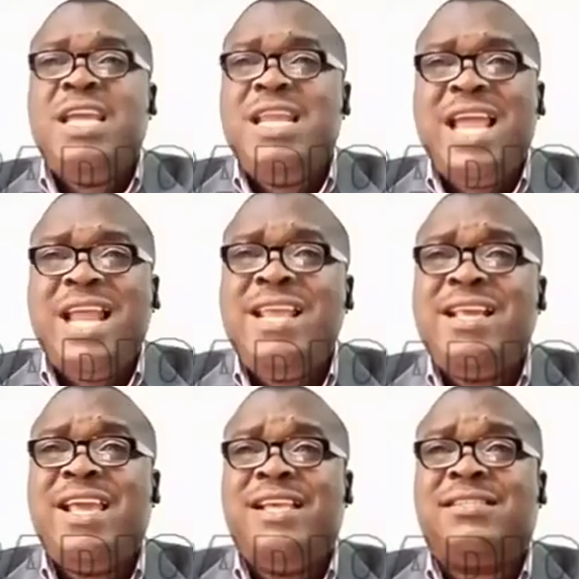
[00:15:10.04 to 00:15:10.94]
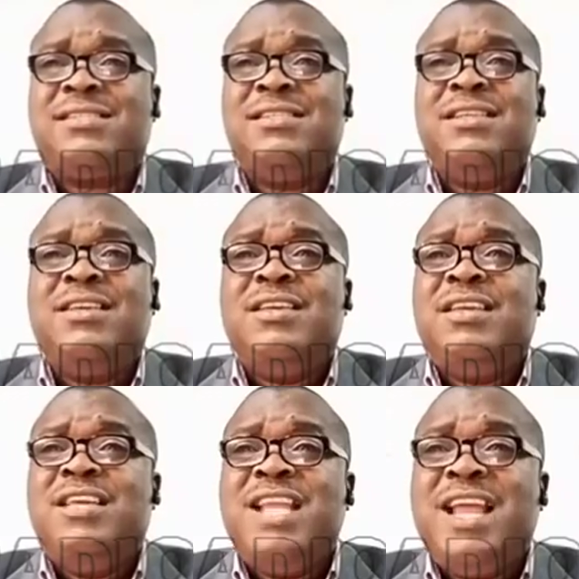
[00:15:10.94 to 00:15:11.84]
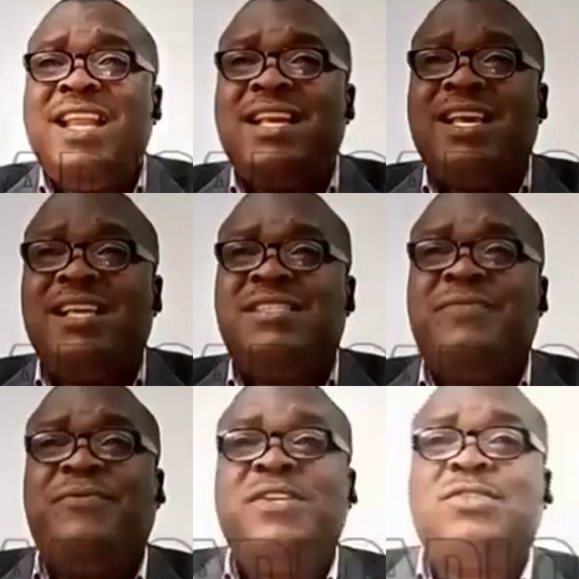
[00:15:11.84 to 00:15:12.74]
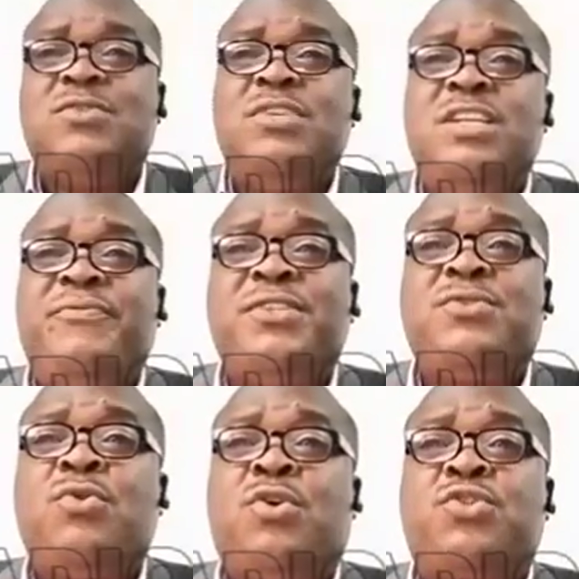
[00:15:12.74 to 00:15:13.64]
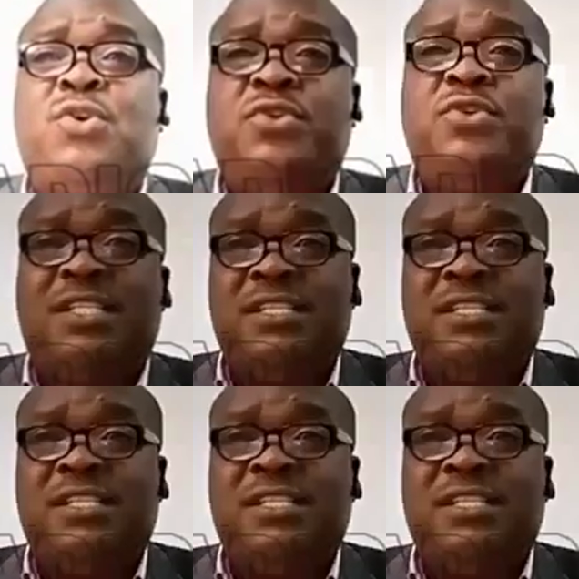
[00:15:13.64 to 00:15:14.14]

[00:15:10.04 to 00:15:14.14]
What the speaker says: In any case, the fiscal authority